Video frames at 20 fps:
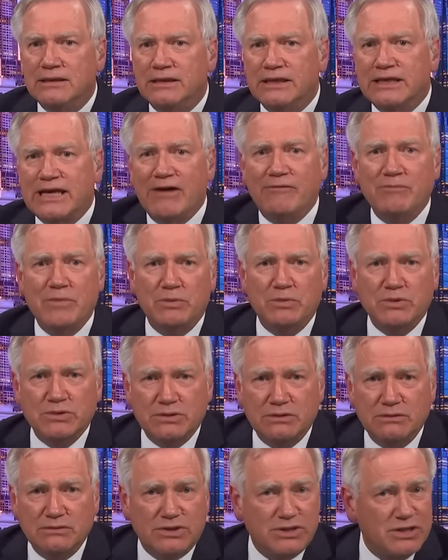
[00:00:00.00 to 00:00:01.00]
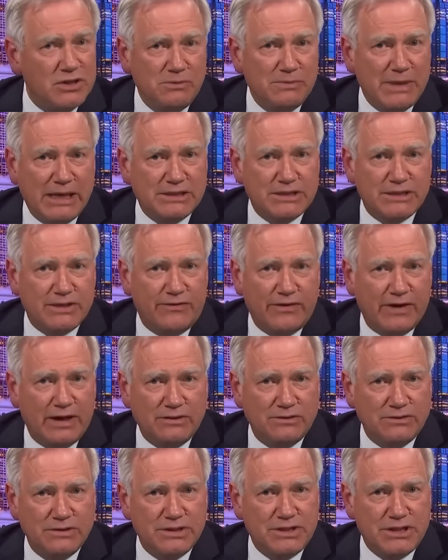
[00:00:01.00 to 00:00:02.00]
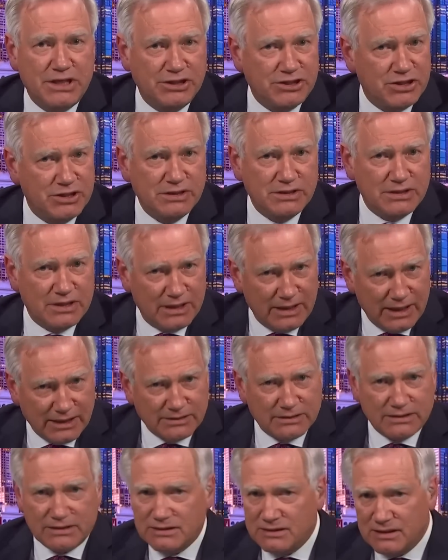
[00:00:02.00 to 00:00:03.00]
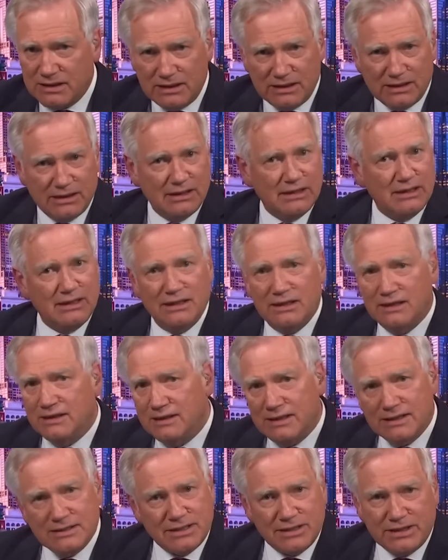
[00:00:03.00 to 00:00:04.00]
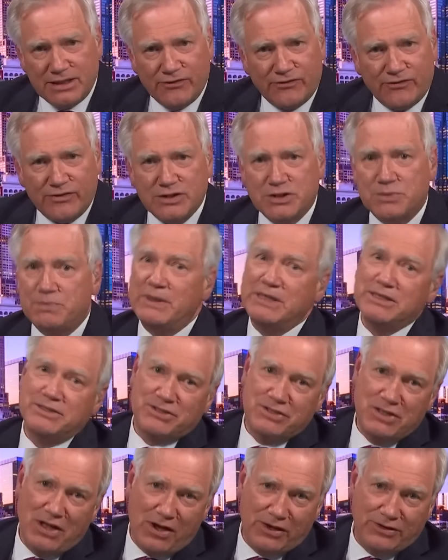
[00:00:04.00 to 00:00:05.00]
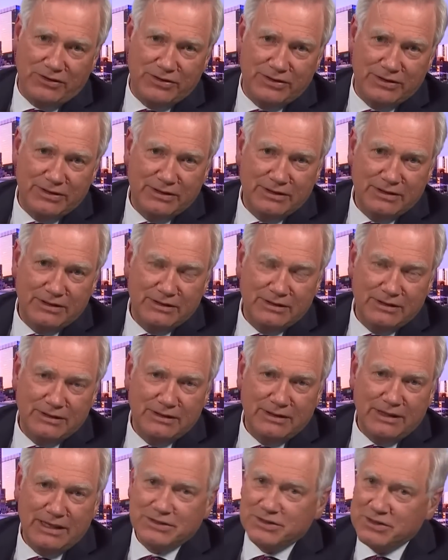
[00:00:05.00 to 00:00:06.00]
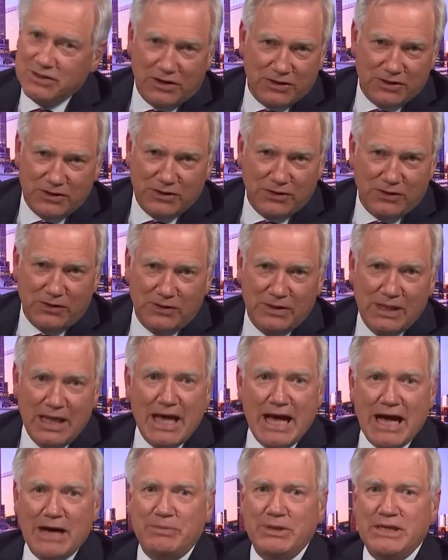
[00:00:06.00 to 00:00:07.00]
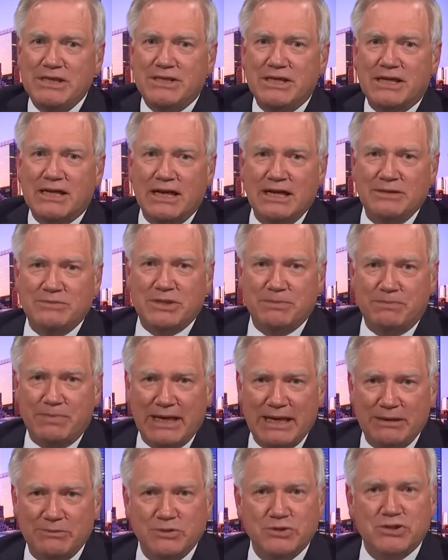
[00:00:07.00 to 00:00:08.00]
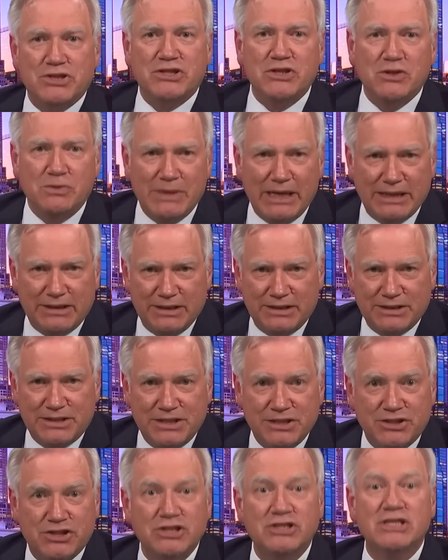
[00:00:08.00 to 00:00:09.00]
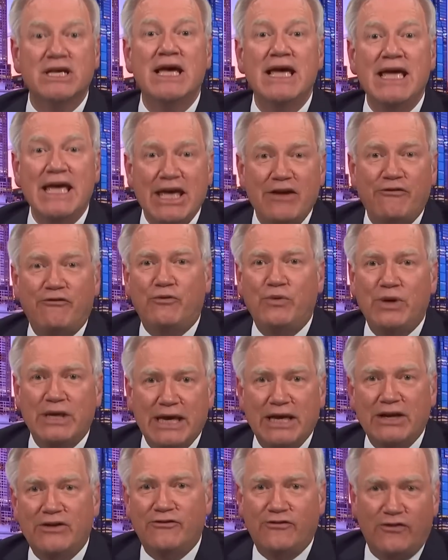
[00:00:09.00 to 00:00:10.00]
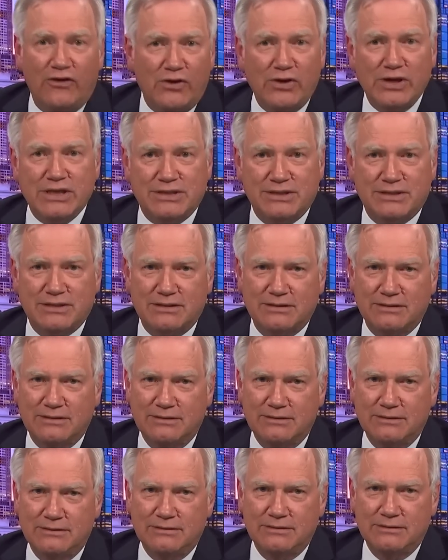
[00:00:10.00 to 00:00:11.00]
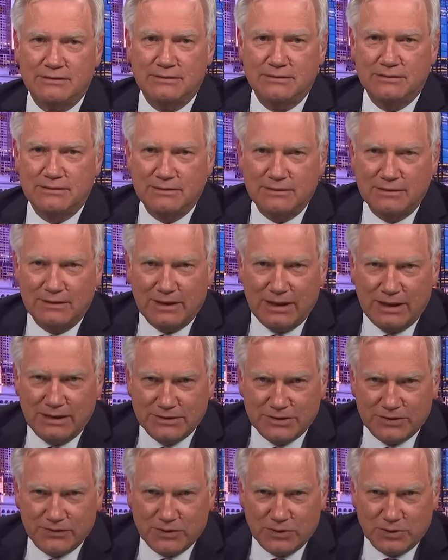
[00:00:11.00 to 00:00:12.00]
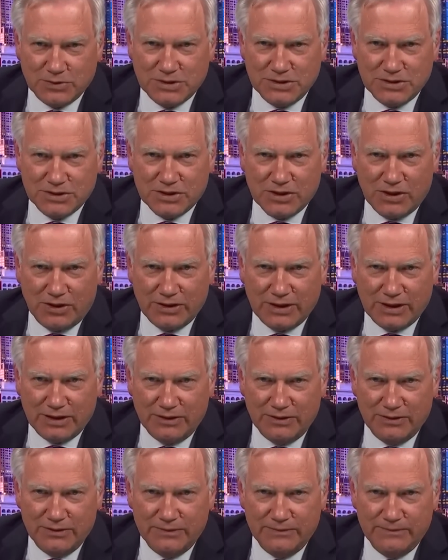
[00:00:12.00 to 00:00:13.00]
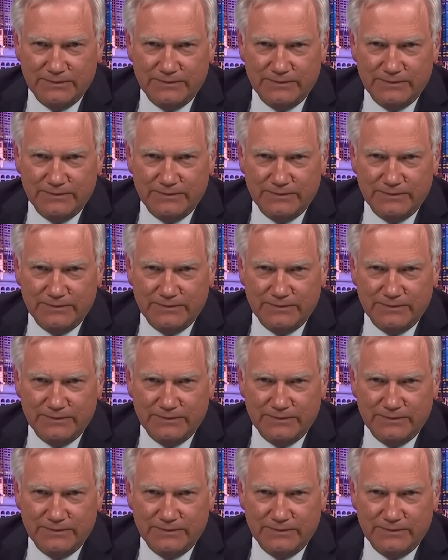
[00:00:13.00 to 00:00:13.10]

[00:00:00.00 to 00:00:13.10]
the government still makes the final decision, so that's a difference, but it's not. It's not at all. Albanese claims that Parliament will still make the decisions if we get a voice. And it's, of course, is conning you.